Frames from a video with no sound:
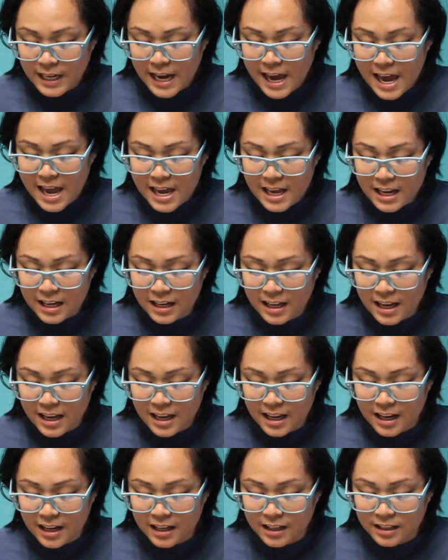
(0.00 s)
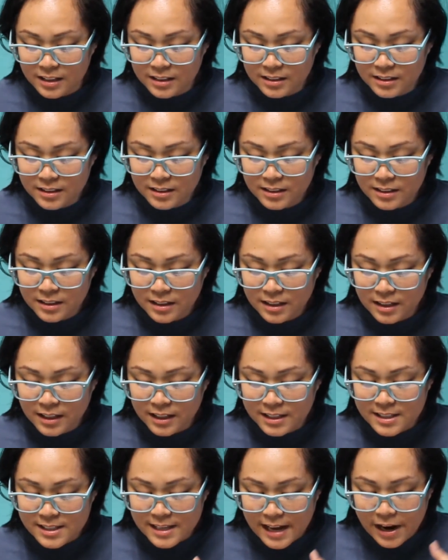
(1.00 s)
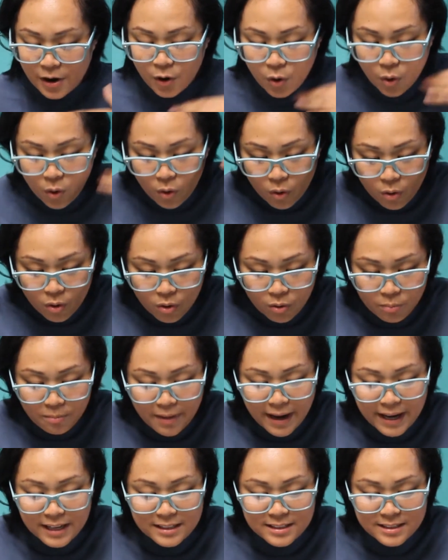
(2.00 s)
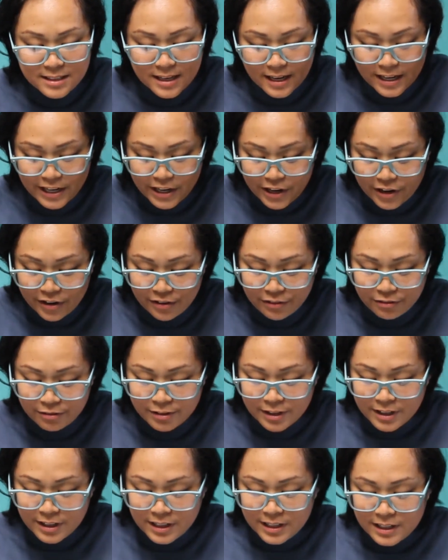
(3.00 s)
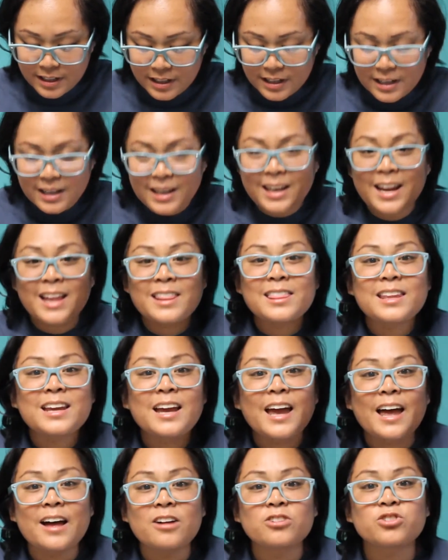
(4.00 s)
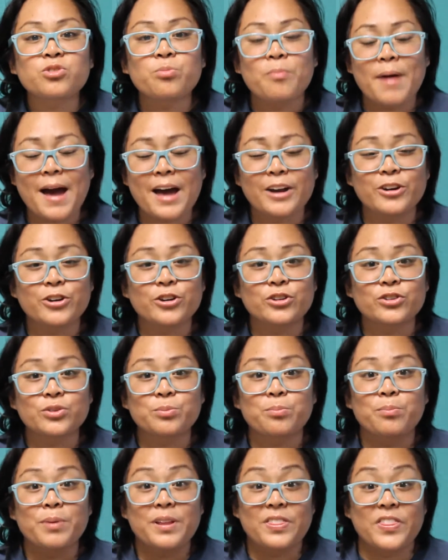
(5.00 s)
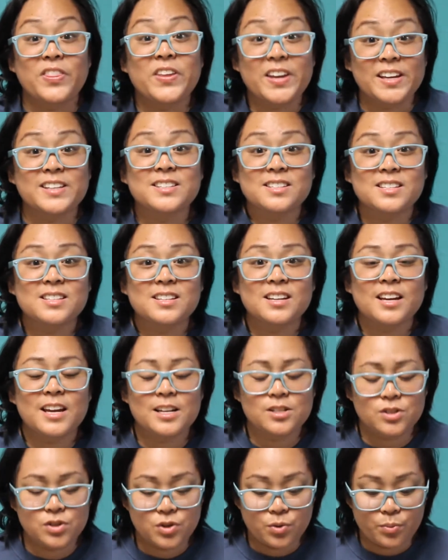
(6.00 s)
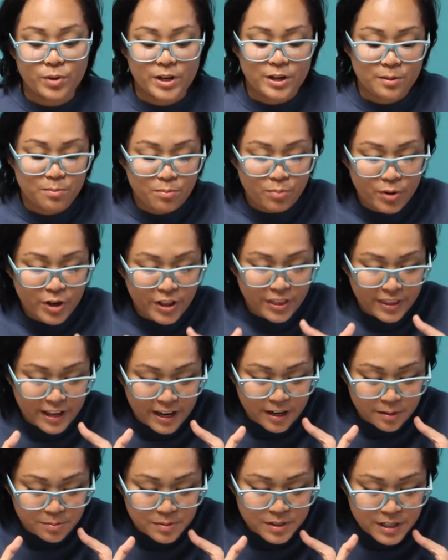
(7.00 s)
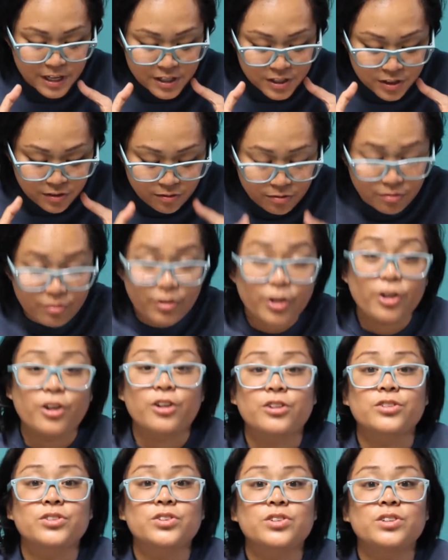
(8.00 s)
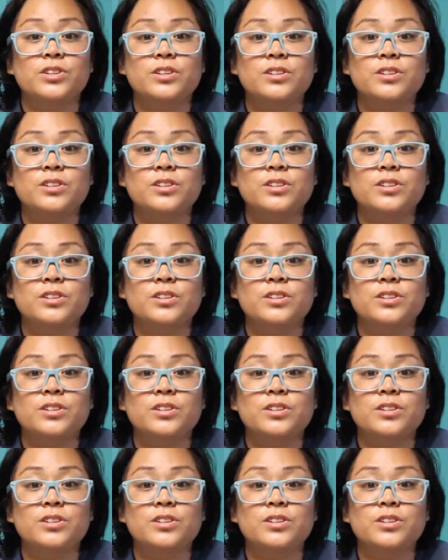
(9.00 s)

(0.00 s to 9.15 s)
And, and it's that whole mindset of Nothing else matters but this. And so when you put that obsession first,